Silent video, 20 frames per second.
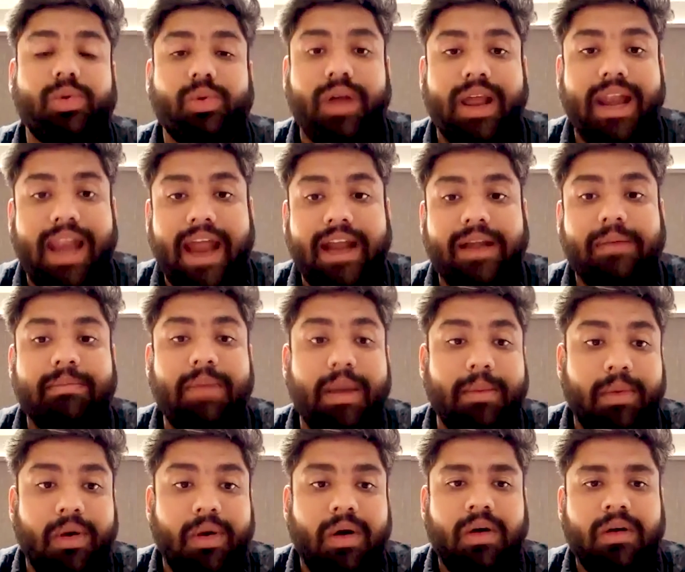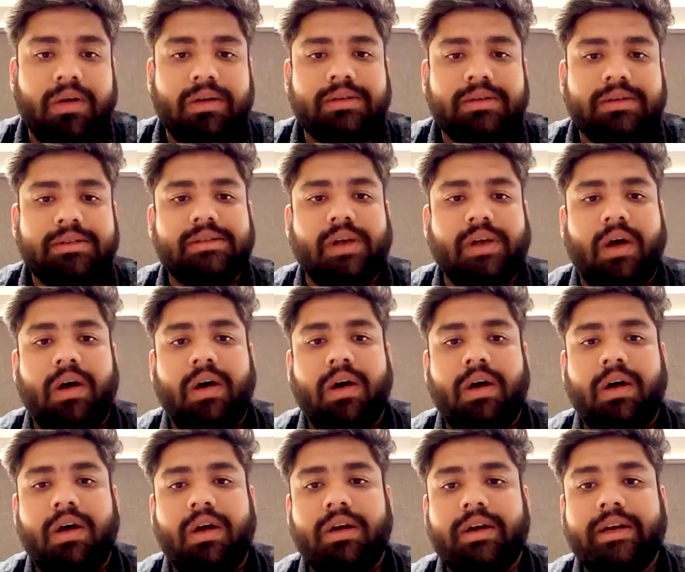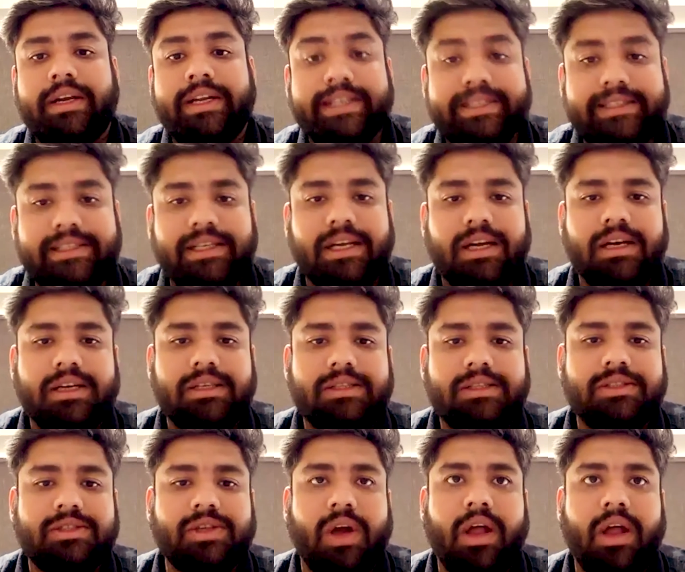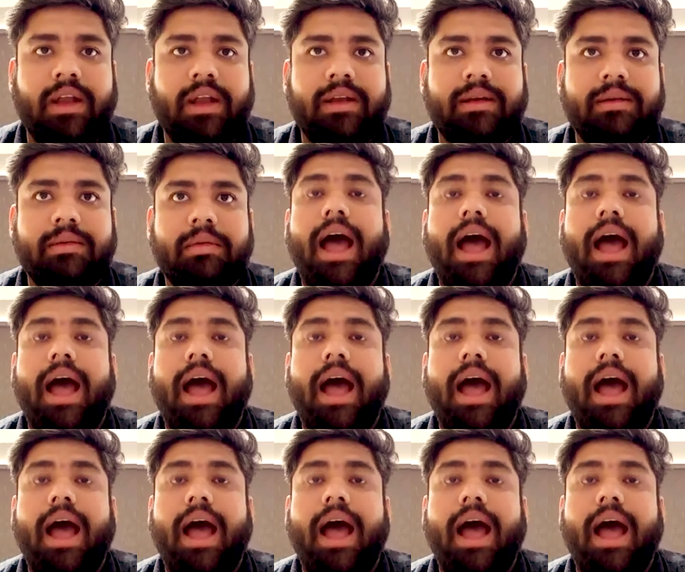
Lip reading: to collect memos or research on?